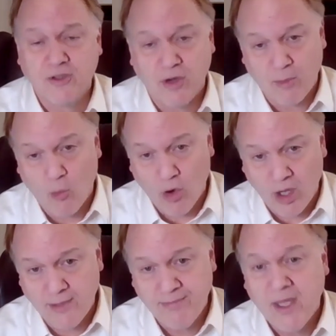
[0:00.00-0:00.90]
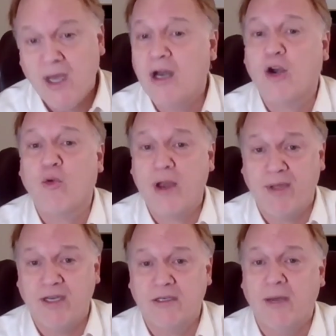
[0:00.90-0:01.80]
So number one, an
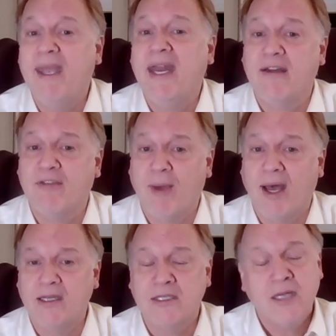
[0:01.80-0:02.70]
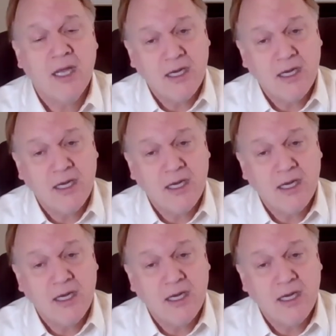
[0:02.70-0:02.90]
agreement, a meeting of the minds.